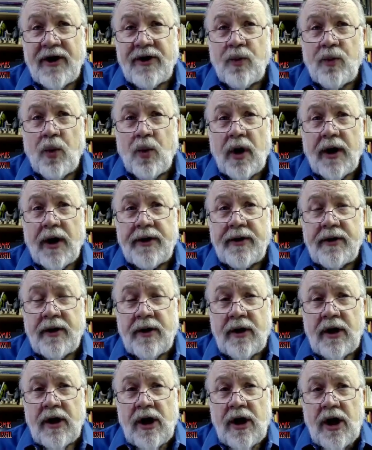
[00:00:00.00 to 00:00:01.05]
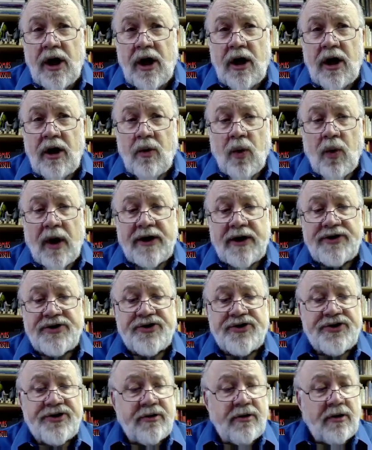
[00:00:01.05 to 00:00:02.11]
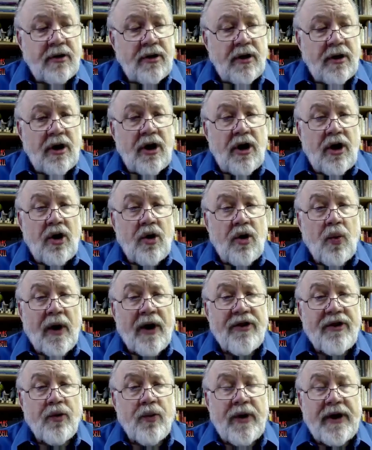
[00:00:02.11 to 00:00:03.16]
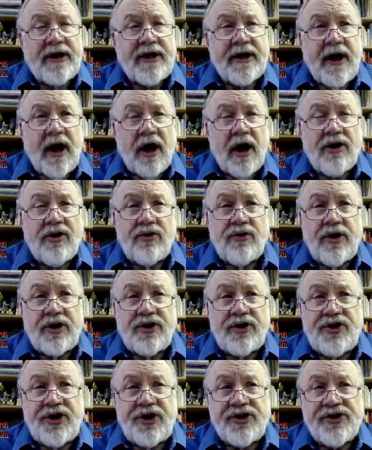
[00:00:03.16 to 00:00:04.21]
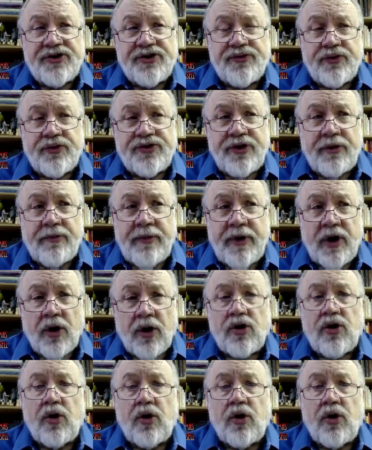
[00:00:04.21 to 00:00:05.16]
1 was whether we can argue that Jesus was a miracle